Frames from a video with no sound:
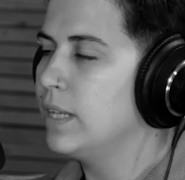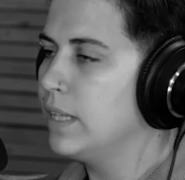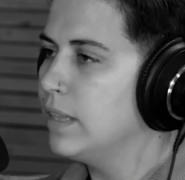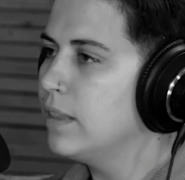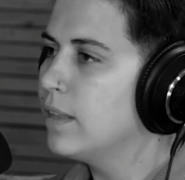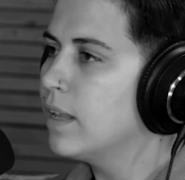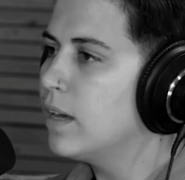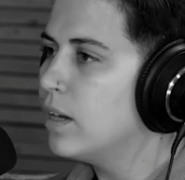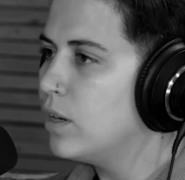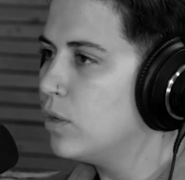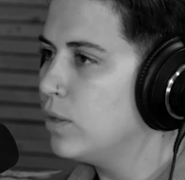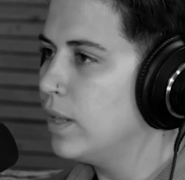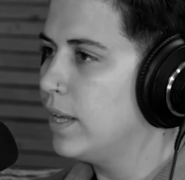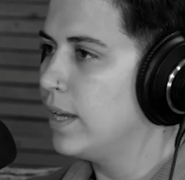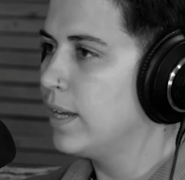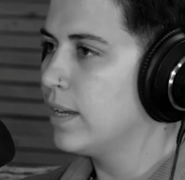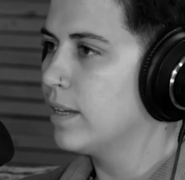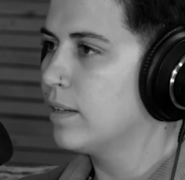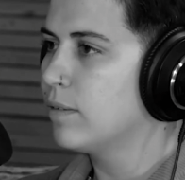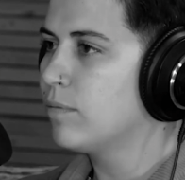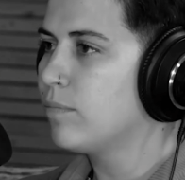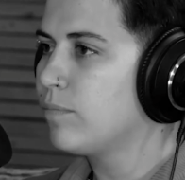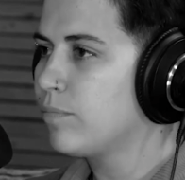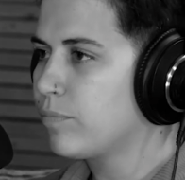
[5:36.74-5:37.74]
it in though?
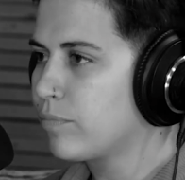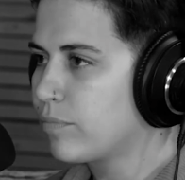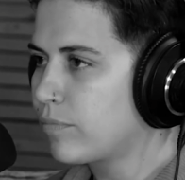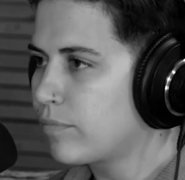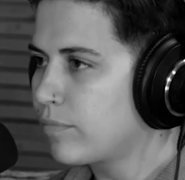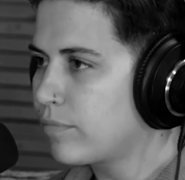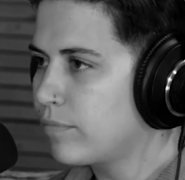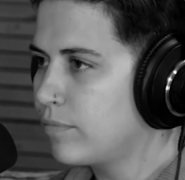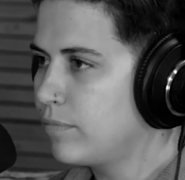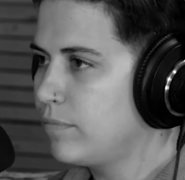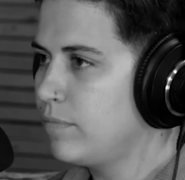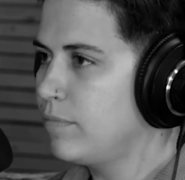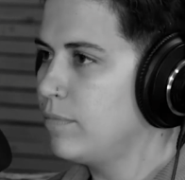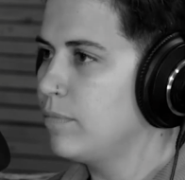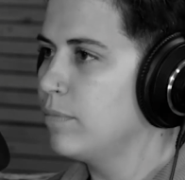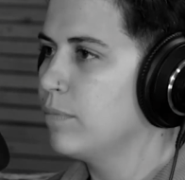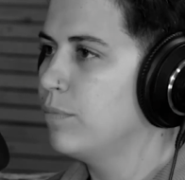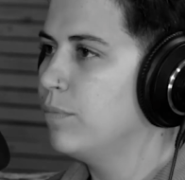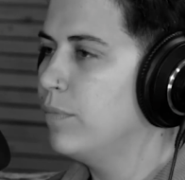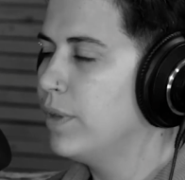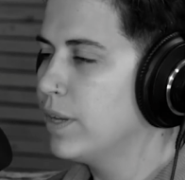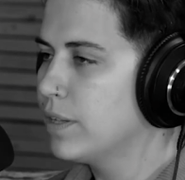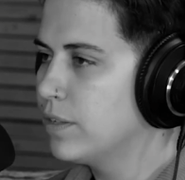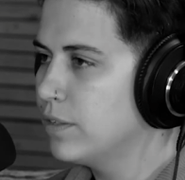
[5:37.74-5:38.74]
Like
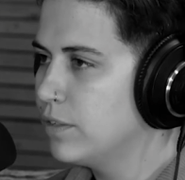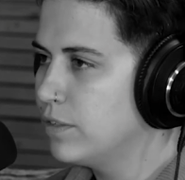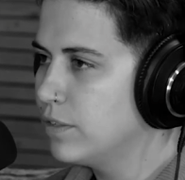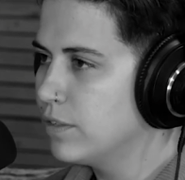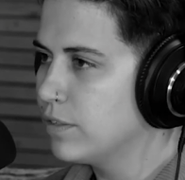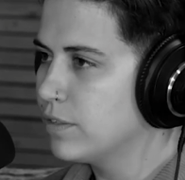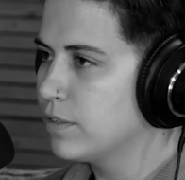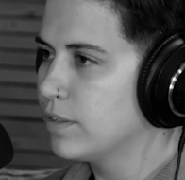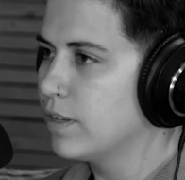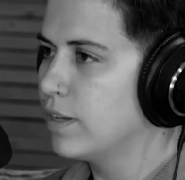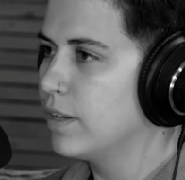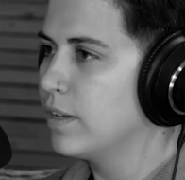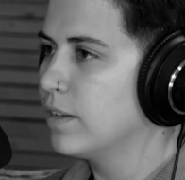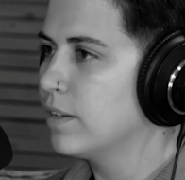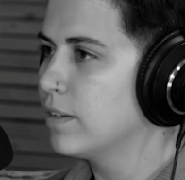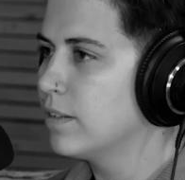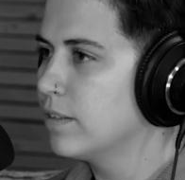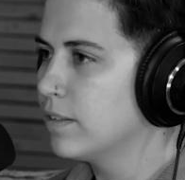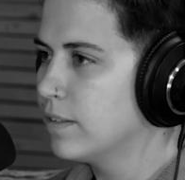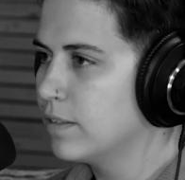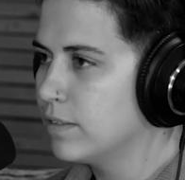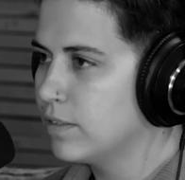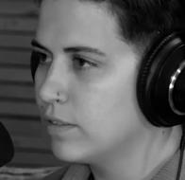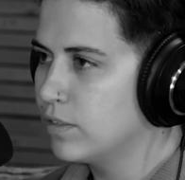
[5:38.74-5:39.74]
like to just
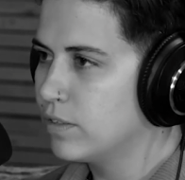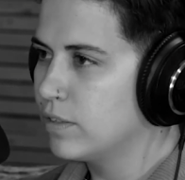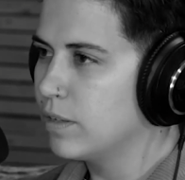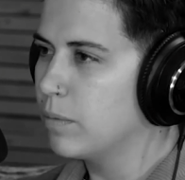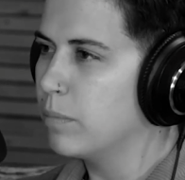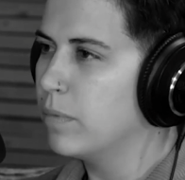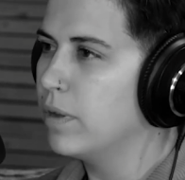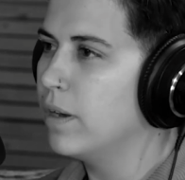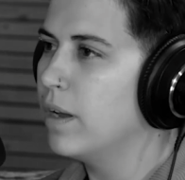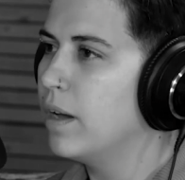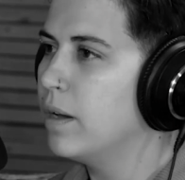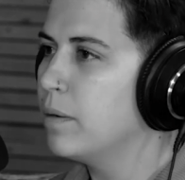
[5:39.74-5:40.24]
like sum it